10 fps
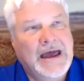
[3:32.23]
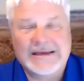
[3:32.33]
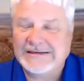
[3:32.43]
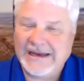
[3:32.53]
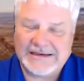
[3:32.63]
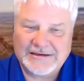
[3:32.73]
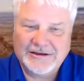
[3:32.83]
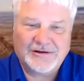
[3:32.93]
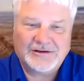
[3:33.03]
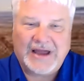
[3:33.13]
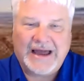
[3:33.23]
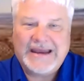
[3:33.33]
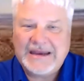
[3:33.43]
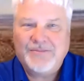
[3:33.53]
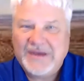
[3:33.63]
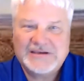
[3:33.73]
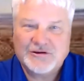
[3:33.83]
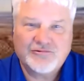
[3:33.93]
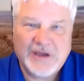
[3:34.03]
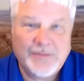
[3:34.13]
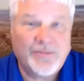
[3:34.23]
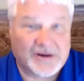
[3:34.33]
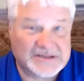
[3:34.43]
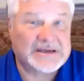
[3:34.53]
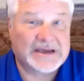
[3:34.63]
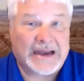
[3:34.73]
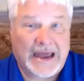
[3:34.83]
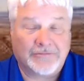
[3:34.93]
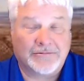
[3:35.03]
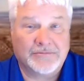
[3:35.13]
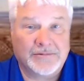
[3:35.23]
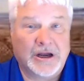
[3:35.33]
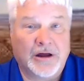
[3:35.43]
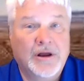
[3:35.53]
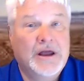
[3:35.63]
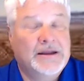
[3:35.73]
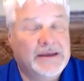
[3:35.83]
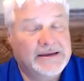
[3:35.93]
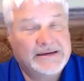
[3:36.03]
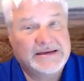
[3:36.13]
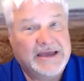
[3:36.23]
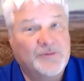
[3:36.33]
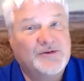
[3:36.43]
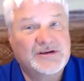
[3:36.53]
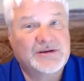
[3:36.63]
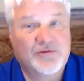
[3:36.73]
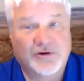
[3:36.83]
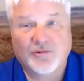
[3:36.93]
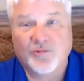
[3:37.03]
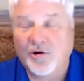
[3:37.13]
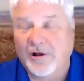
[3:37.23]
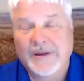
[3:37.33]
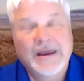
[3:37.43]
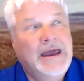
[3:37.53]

I see this little tiny piece of rebar sticking out, you know, that's, it's helped to support the wall.